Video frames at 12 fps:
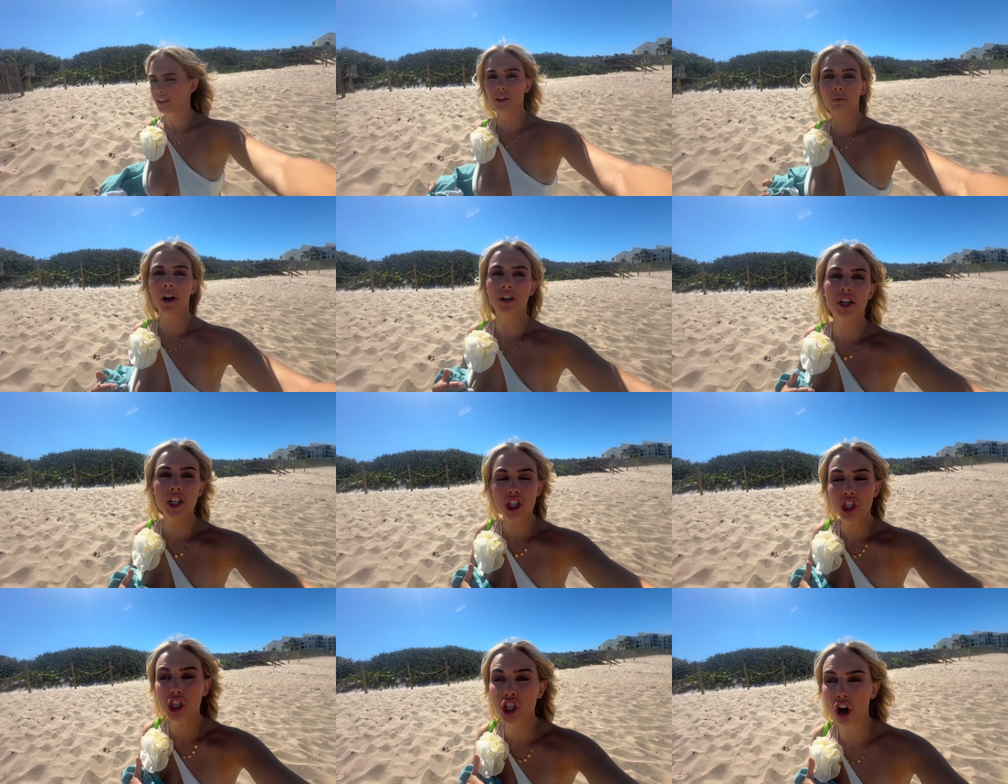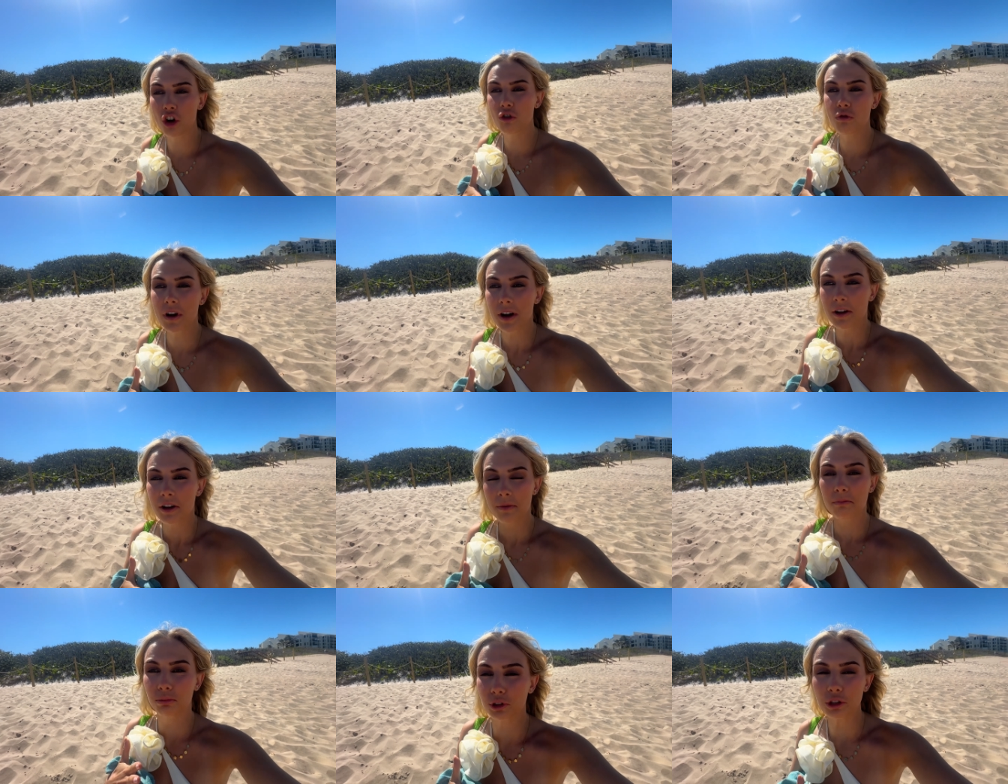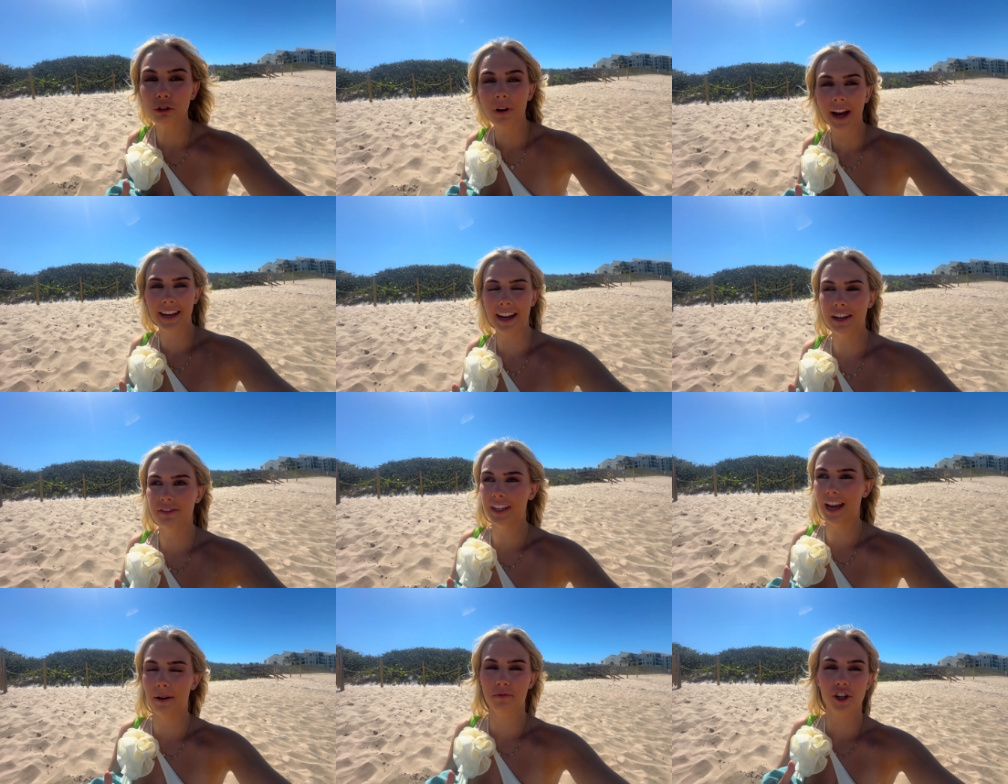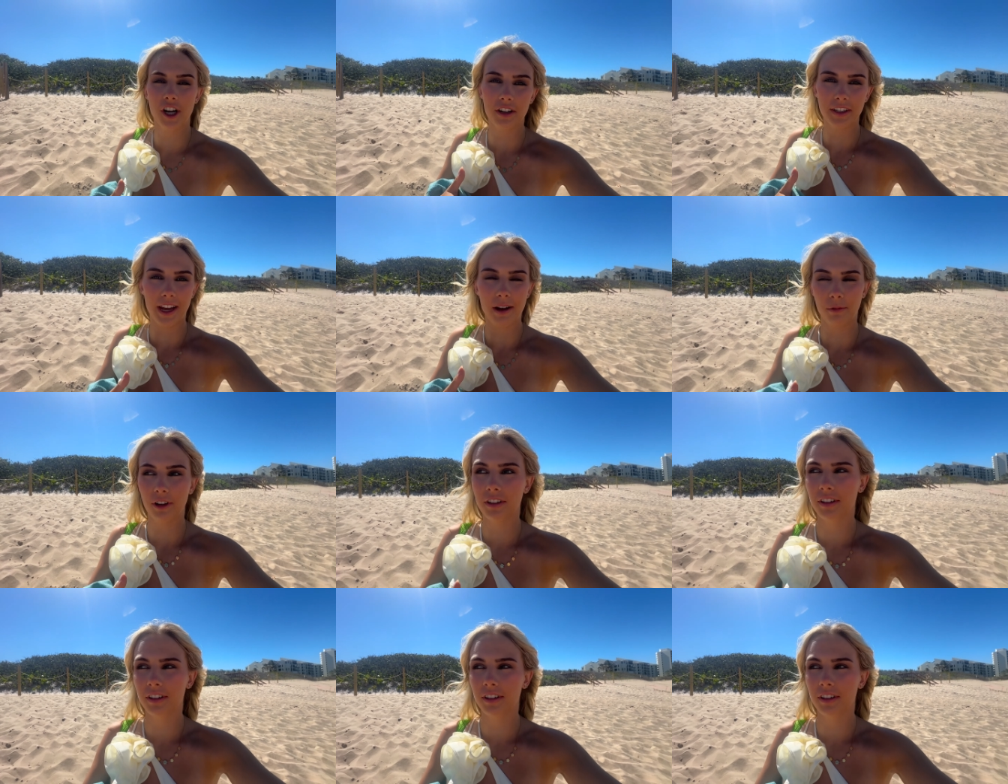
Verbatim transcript: The water is so blue, I can't even capture it on camera.